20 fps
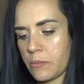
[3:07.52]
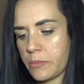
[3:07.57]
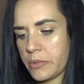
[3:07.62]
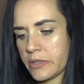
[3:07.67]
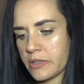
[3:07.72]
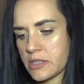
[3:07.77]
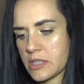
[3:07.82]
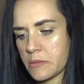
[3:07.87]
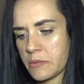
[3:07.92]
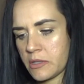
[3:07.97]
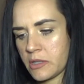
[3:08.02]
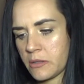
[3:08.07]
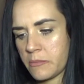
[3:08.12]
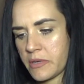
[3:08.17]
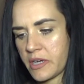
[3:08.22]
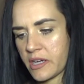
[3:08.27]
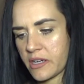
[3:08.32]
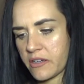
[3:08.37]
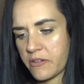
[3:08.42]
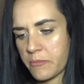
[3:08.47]
Put some on the
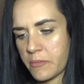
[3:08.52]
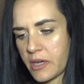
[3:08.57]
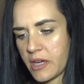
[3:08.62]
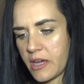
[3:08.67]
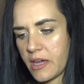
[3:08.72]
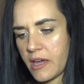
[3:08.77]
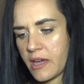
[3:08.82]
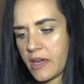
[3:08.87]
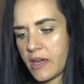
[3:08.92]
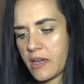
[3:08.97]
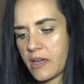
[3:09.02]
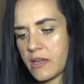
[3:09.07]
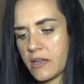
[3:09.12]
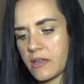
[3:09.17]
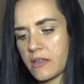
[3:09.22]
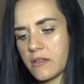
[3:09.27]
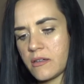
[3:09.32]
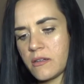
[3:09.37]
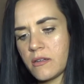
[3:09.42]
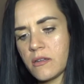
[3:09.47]
back of my
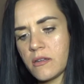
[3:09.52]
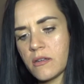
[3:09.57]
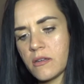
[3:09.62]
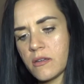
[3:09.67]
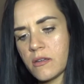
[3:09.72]
hand.